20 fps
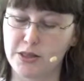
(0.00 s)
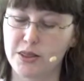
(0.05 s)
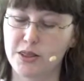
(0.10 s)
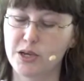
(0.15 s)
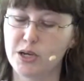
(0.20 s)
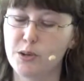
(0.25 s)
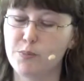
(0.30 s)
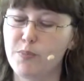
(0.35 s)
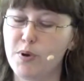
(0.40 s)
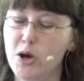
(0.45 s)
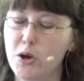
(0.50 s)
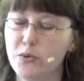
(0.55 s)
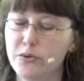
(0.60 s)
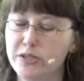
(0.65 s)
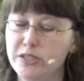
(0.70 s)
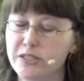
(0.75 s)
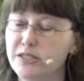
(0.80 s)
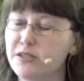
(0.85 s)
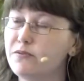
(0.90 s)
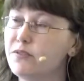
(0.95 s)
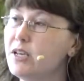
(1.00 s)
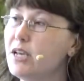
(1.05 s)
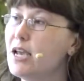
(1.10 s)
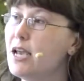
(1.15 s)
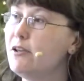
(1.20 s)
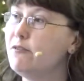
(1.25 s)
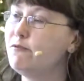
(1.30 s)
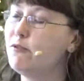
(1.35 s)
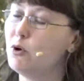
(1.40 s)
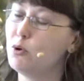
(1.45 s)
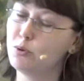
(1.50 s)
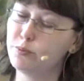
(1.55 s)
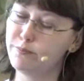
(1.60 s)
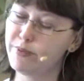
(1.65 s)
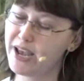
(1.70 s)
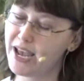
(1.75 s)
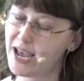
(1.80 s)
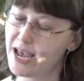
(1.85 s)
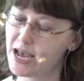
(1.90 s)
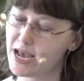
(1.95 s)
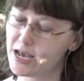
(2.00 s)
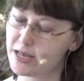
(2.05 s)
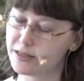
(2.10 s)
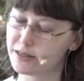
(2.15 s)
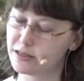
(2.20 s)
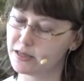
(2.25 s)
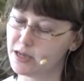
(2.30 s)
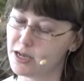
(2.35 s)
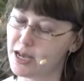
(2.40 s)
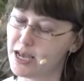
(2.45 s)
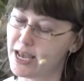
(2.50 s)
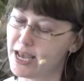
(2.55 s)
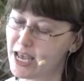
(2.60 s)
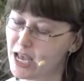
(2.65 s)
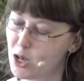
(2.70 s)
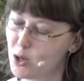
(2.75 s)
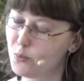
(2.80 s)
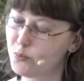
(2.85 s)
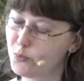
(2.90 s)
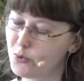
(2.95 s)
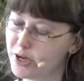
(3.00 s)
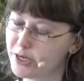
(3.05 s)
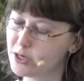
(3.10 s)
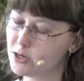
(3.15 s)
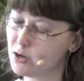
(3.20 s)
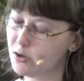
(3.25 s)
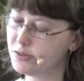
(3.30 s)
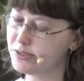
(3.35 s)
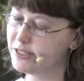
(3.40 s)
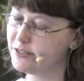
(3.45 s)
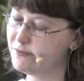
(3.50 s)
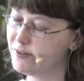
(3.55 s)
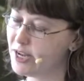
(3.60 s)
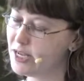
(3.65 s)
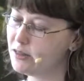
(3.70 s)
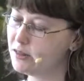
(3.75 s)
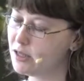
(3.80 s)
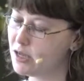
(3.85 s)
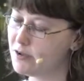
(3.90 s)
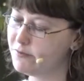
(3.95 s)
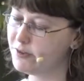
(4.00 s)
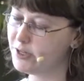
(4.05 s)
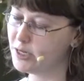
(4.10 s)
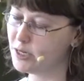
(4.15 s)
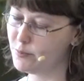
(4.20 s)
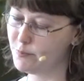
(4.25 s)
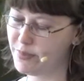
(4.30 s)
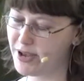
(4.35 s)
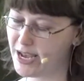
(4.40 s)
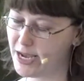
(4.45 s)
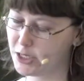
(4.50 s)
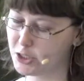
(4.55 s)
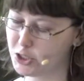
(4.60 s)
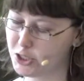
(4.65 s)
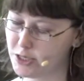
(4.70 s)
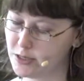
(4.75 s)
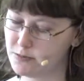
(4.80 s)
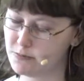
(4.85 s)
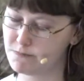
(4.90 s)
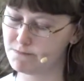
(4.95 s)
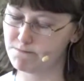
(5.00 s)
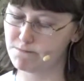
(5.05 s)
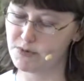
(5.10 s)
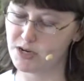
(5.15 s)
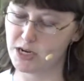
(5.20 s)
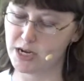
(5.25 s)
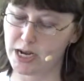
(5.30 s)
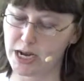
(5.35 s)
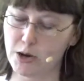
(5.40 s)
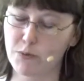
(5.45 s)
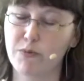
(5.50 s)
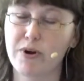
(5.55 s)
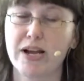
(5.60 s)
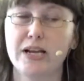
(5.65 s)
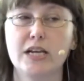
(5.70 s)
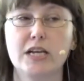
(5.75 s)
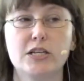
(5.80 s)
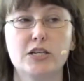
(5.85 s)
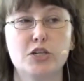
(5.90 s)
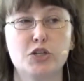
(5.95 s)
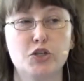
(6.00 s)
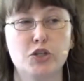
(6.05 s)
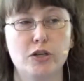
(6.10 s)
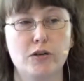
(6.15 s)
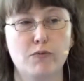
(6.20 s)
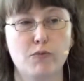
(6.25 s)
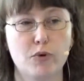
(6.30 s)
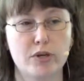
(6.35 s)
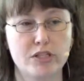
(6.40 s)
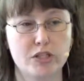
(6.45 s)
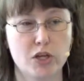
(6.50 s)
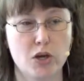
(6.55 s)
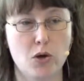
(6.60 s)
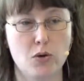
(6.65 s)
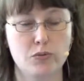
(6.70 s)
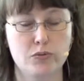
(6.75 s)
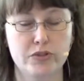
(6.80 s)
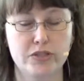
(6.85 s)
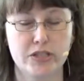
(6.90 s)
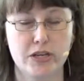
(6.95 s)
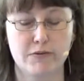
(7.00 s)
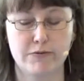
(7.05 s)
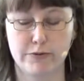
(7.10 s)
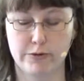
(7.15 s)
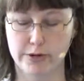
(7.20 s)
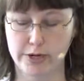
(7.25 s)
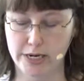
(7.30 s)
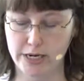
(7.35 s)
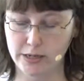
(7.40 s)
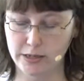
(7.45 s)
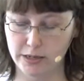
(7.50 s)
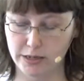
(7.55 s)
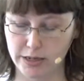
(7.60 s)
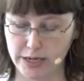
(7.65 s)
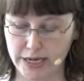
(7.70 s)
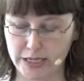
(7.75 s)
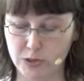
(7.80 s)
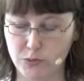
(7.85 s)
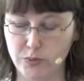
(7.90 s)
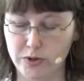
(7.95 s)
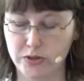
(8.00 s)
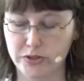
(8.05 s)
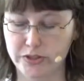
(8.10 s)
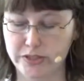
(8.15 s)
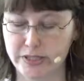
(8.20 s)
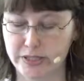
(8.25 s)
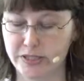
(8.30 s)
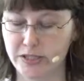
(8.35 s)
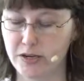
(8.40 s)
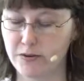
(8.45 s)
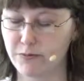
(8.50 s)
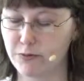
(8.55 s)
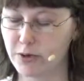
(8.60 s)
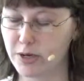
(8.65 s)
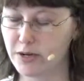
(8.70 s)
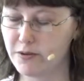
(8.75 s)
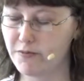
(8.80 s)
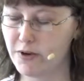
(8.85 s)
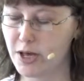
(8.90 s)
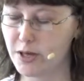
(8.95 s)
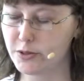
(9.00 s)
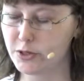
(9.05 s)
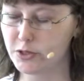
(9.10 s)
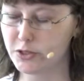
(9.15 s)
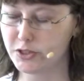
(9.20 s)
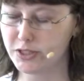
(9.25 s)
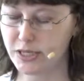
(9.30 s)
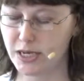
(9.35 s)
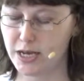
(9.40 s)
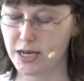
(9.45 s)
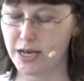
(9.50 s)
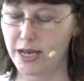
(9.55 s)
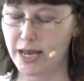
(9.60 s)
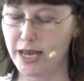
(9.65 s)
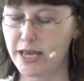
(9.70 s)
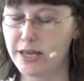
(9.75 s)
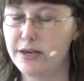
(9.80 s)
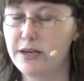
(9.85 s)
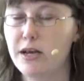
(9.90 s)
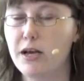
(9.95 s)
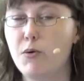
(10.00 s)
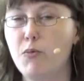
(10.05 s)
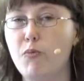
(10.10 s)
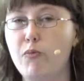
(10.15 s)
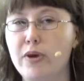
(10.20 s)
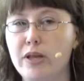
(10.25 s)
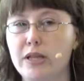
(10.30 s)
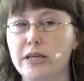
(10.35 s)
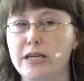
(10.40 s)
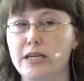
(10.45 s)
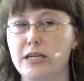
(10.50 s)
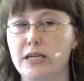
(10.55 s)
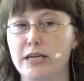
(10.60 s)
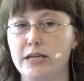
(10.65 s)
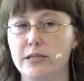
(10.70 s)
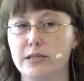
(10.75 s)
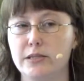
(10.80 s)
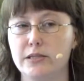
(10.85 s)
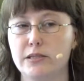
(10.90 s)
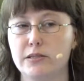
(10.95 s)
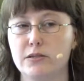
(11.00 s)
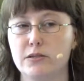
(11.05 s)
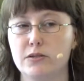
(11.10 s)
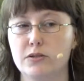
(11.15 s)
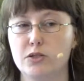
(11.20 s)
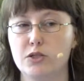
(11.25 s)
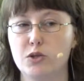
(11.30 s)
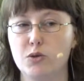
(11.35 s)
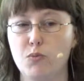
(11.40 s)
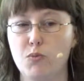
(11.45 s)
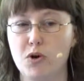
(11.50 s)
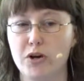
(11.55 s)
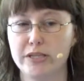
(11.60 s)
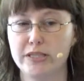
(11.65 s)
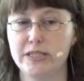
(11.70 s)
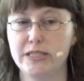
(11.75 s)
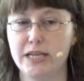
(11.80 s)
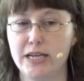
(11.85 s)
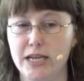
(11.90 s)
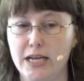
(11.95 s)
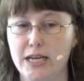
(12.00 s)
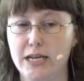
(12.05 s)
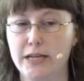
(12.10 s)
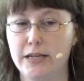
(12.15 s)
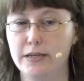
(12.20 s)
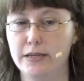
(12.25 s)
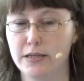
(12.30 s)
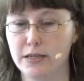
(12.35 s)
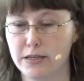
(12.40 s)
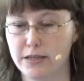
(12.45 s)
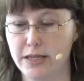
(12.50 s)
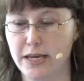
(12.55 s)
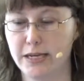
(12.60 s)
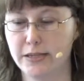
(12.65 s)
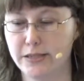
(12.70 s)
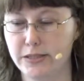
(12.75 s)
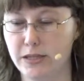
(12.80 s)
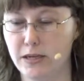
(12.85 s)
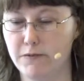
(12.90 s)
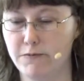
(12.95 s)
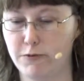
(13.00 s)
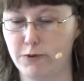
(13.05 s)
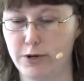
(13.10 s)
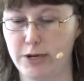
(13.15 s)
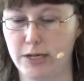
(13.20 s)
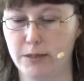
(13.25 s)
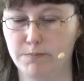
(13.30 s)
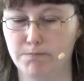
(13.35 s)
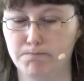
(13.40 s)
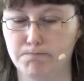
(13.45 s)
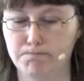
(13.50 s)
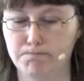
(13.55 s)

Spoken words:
The components of the Eightfold Path help one cultivate love and compassion, a recognition of one's own suffering, as well as the suffering of others, and a willingness to want to end that suffering.